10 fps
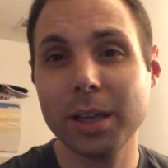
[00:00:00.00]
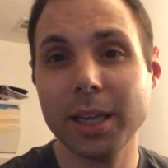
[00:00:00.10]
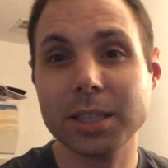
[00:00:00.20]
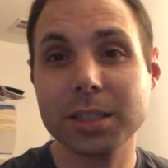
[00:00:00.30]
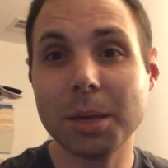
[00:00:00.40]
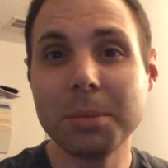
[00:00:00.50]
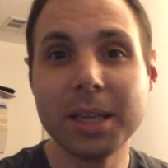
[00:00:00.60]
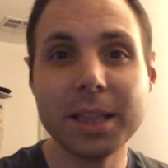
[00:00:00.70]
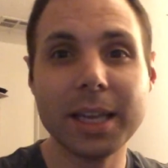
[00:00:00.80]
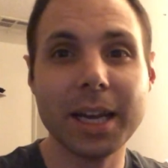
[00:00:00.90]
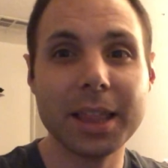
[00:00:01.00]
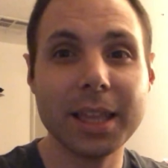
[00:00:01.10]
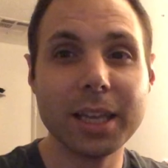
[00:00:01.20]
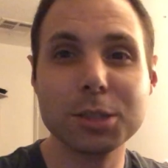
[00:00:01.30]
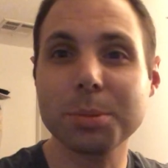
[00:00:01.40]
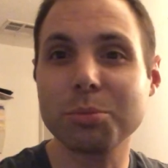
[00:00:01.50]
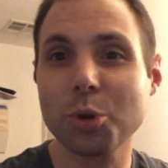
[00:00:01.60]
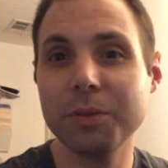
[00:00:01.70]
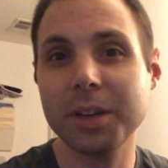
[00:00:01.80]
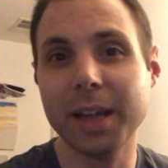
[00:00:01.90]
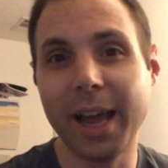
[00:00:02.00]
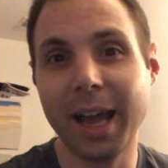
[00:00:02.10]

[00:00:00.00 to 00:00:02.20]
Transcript: It's something that I think has been proven to